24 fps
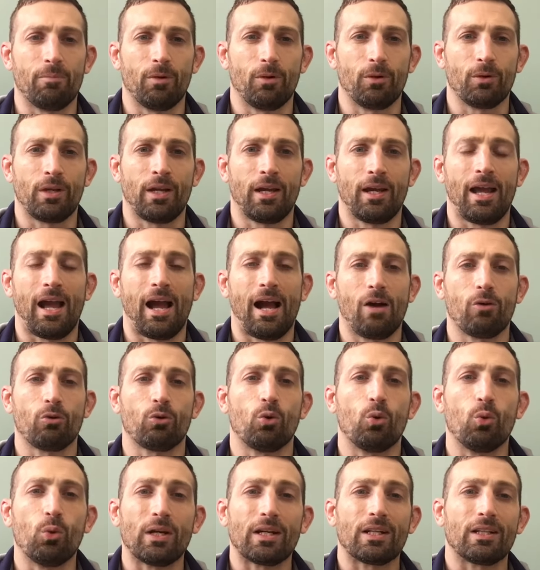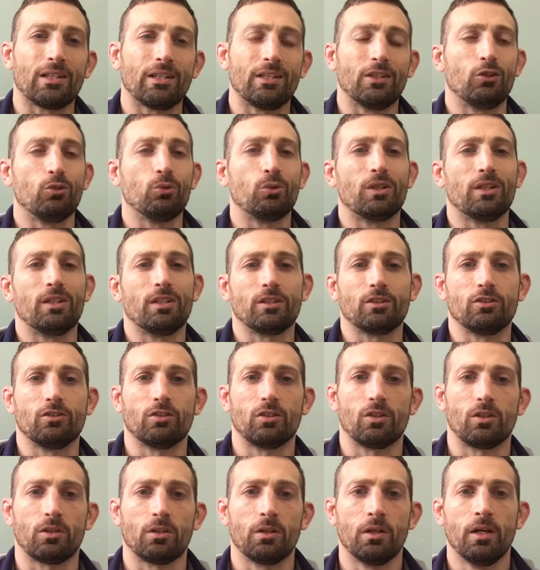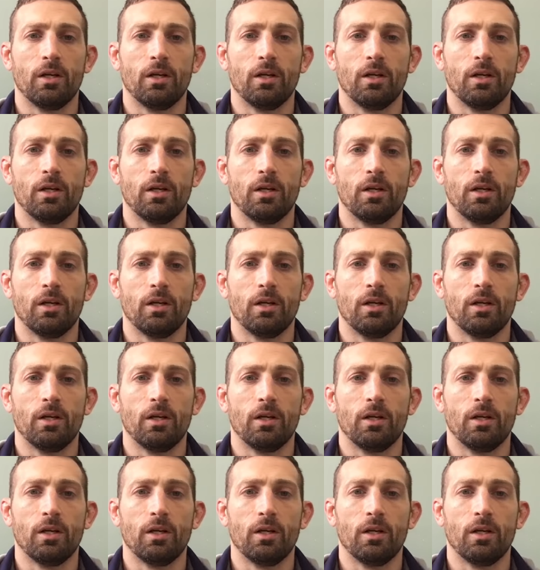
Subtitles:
Okay, how quickly you can exert